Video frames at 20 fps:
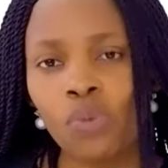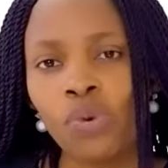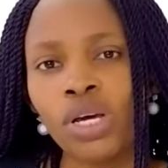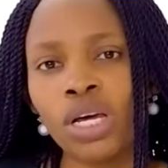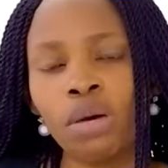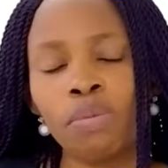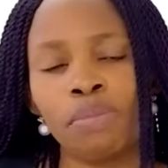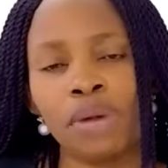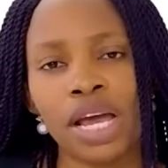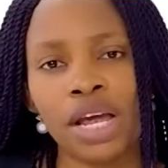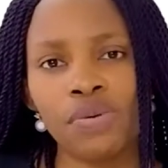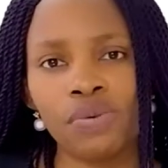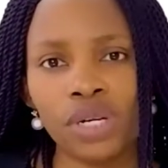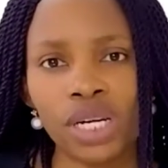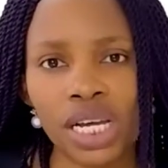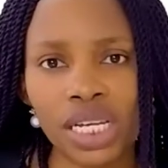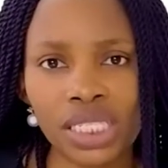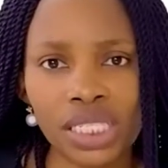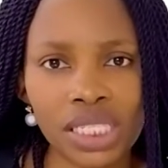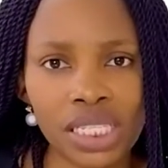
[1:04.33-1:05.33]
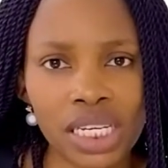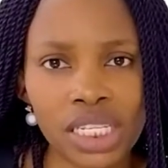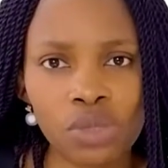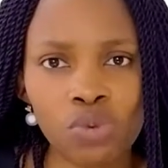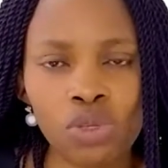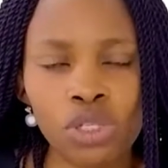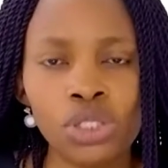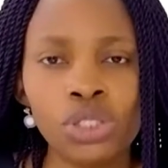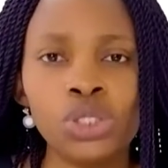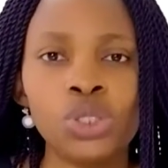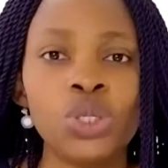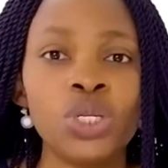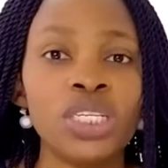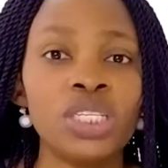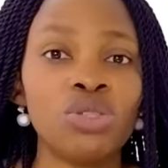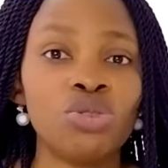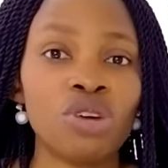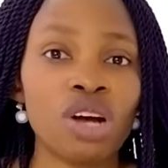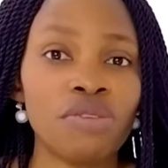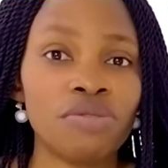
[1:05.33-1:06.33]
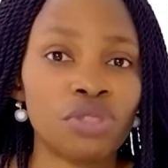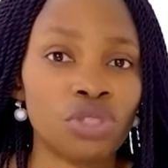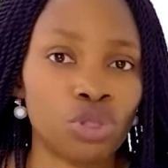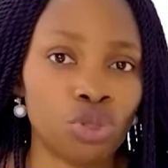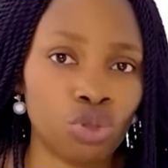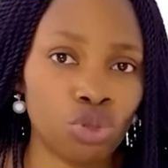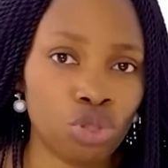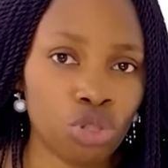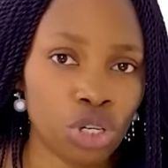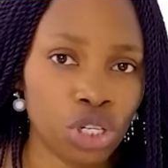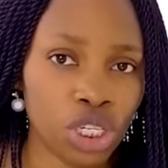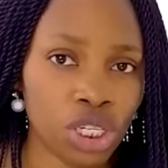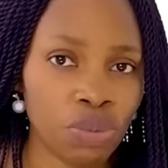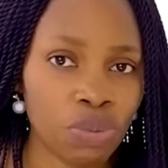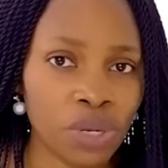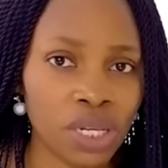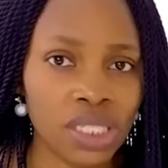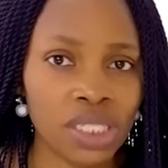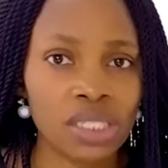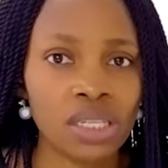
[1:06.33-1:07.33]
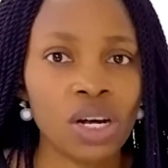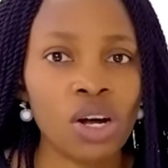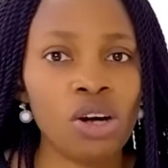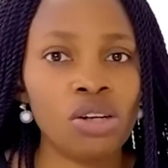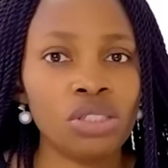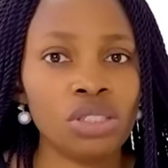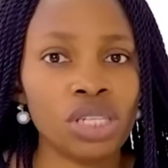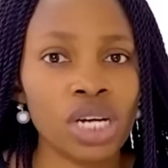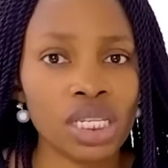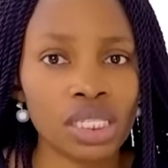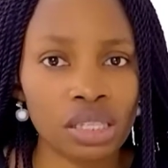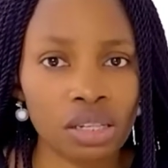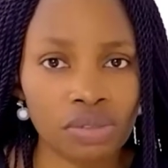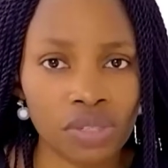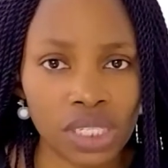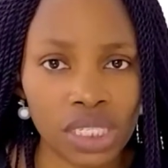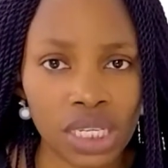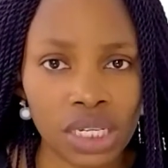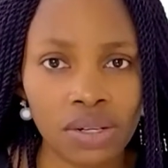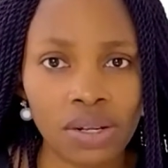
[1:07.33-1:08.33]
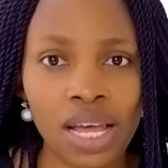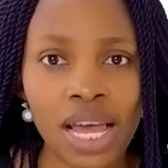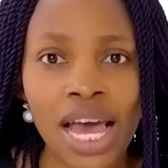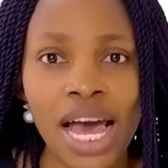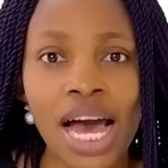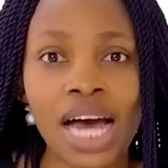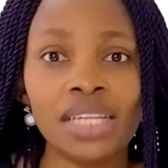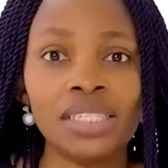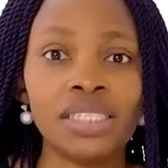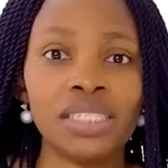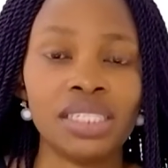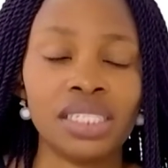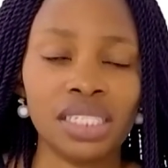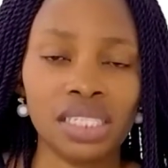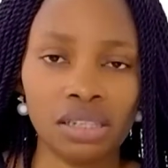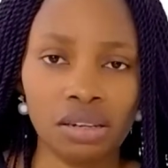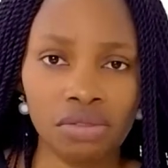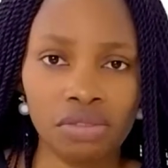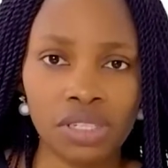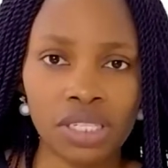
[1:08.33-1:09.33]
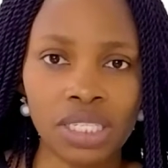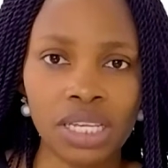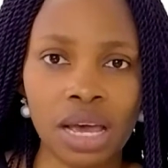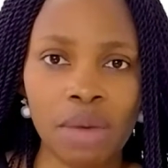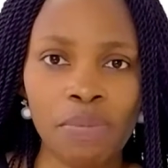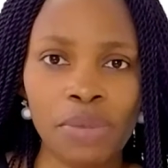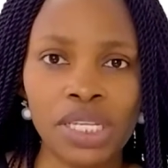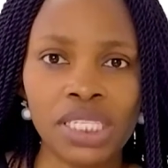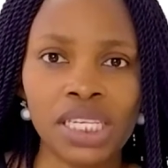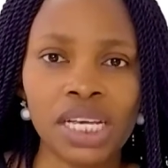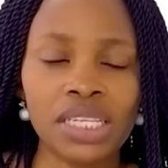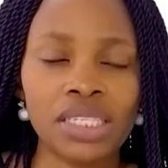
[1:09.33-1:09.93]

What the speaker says: When you're buying real estate, we usually draft two documents, the contract of sale and the deed of assignment.